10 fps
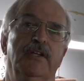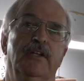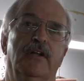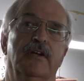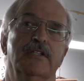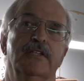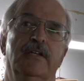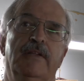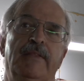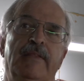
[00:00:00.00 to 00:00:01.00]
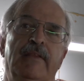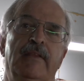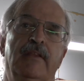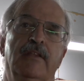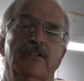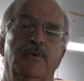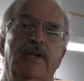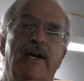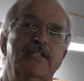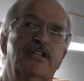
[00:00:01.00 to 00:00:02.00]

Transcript: So when you ask